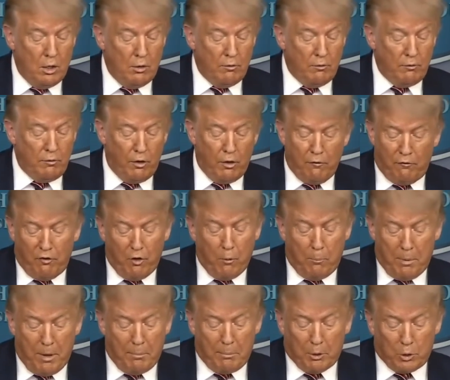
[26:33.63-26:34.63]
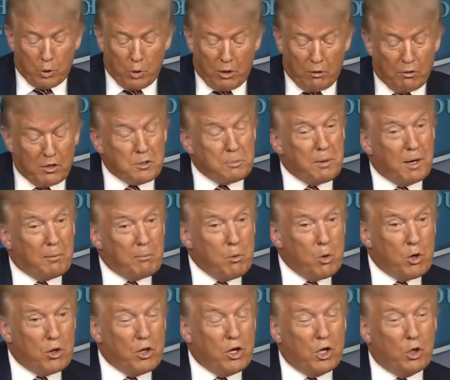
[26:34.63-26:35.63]
very few people do I respect
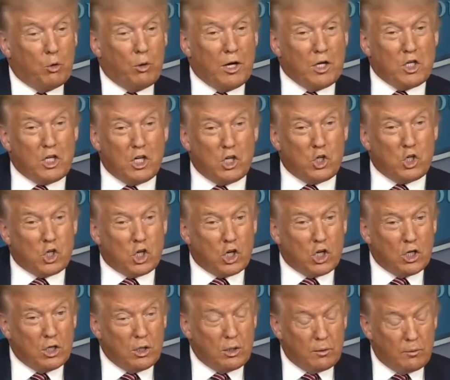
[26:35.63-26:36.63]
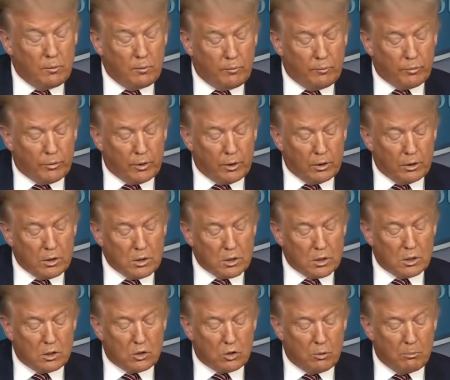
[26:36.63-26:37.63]
more than a great teacher. It's
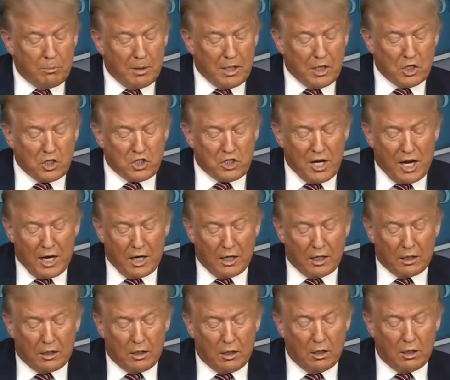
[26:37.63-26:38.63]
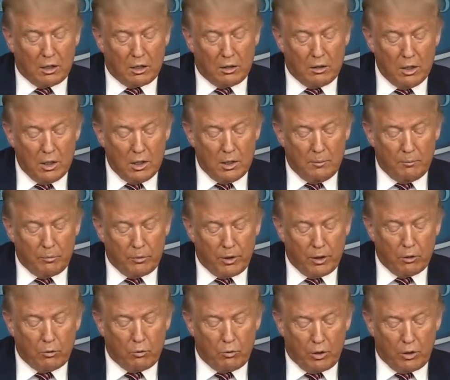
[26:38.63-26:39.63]
a tremendous talent.
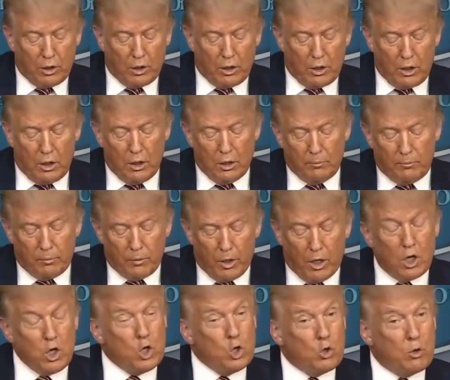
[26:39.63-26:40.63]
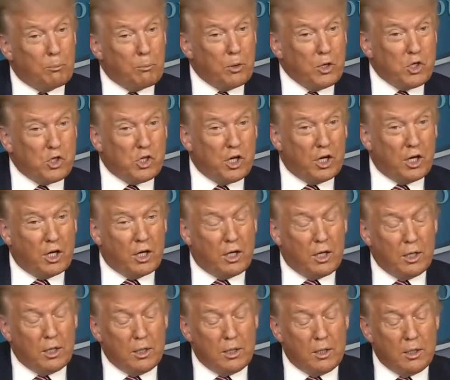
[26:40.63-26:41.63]
They're really underappreciated.
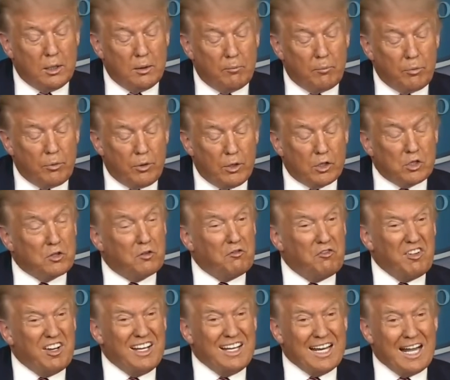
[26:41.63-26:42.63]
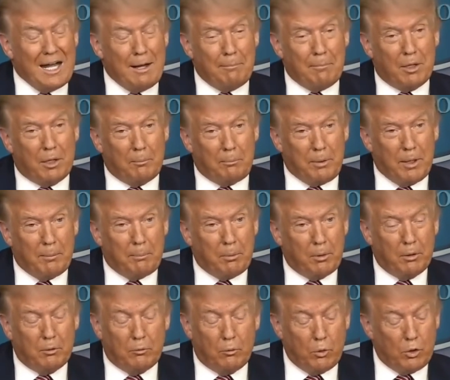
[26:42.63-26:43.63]
These are phenomenal
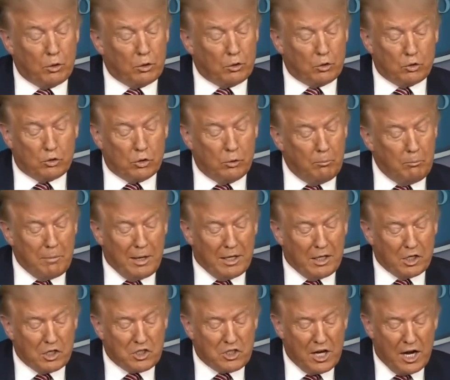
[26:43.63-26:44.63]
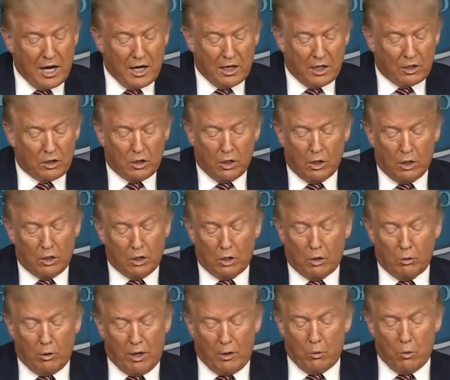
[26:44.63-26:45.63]
people with tremendous talent. The
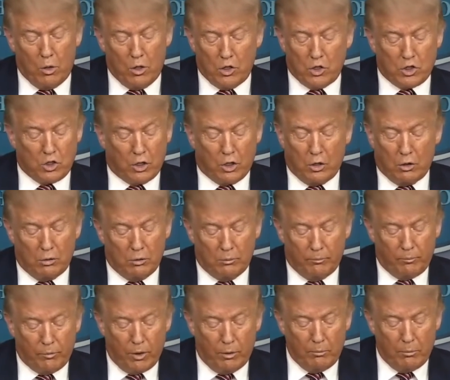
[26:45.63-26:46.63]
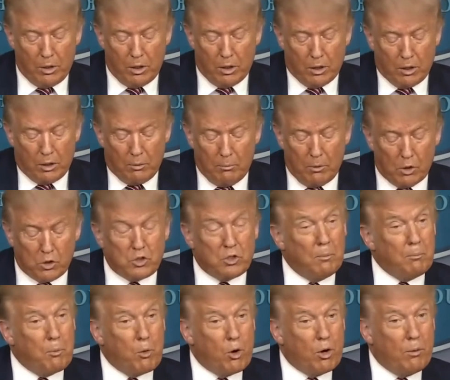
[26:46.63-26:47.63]
great ones are among the most
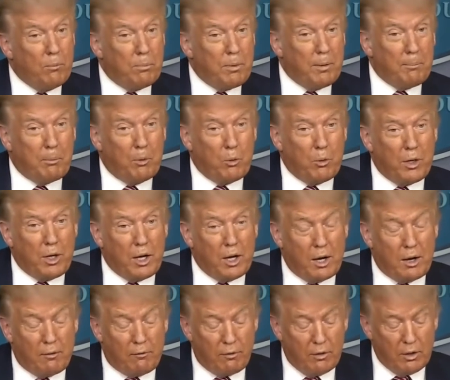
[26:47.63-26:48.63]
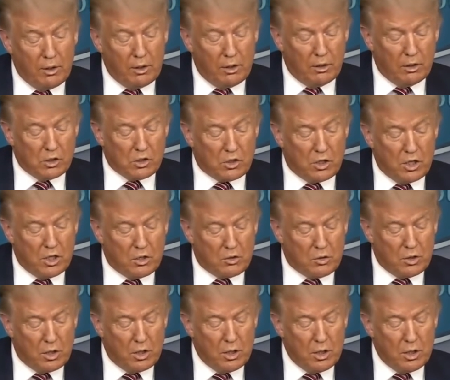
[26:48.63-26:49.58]
important people we have in this country.